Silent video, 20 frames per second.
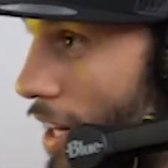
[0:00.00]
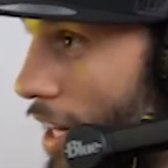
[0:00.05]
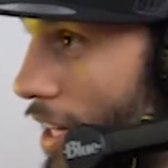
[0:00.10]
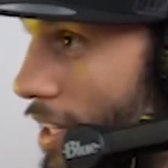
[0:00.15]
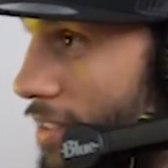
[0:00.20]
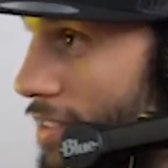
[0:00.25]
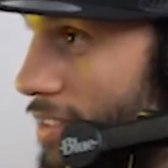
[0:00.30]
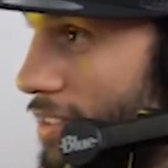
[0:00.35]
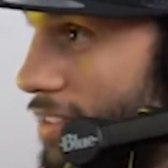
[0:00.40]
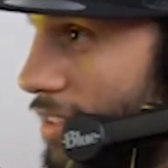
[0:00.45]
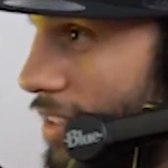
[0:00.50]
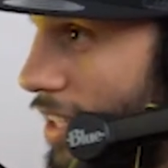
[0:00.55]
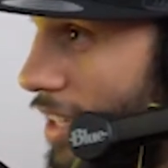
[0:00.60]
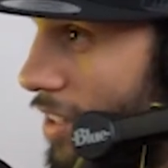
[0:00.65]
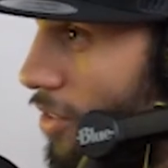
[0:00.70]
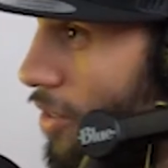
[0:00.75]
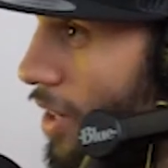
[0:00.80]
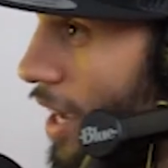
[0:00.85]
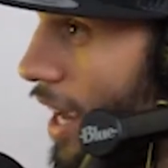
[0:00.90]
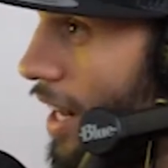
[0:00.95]
period,
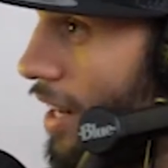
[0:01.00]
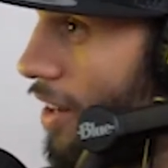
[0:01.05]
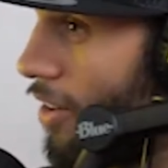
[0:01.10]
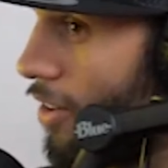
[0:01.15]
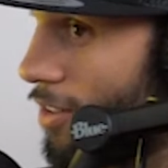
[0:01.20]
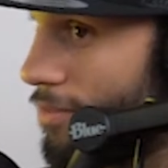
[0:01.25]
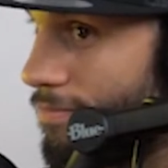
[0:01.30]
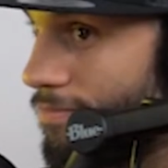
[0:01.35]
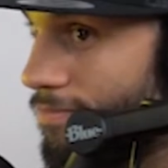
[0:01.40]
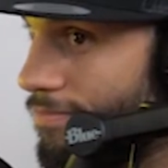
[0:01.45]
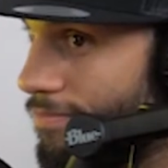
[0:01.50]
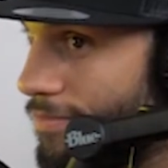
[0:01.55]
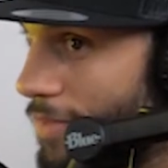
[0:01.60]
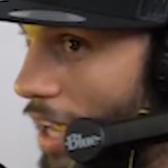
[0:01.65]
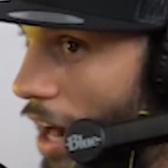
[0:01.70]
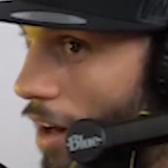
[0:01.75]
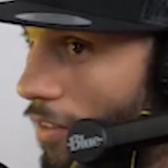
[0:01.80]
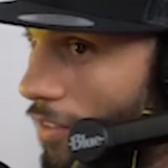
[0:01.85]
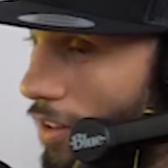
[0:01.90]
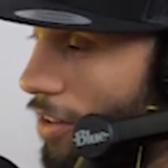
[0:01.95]
then you can't, or
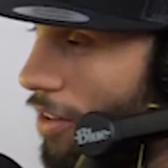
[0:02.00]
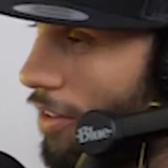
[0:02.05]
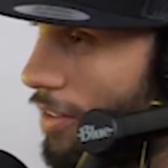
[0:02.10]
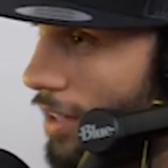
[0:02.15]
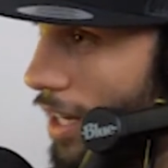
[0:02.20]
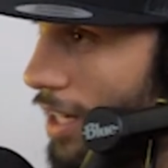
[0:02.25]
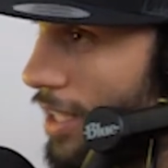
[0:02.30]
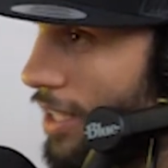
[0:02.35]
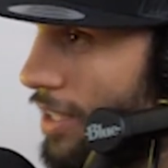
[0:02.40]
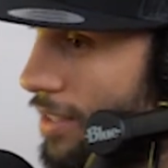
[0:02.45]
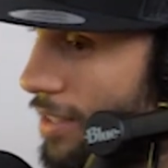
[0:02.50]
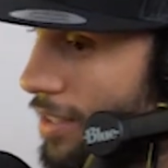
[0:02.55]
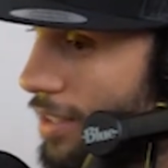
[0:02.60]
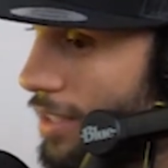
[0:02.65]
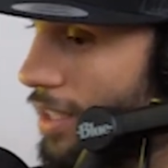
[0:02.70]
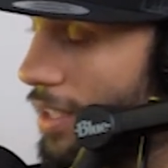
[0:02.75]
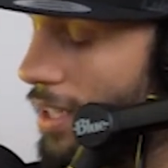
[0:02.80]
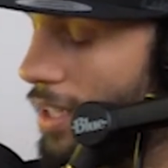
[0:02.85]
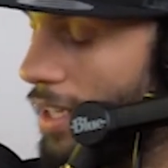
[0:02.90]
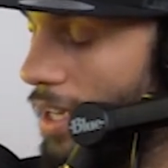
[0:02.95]
however long that
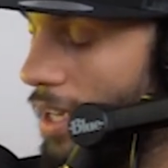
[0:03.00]
is,